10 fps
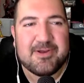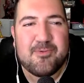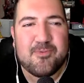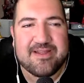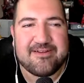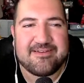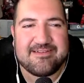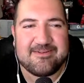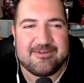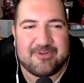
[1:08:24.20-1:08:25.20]
What a weird
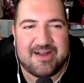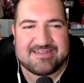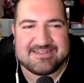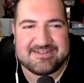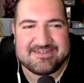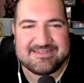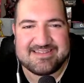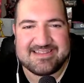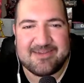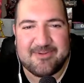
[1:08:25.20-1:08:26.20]
roster
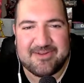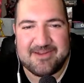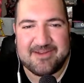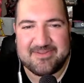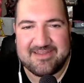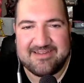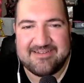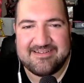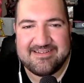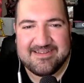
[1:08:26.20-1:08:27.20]
that they're working with now.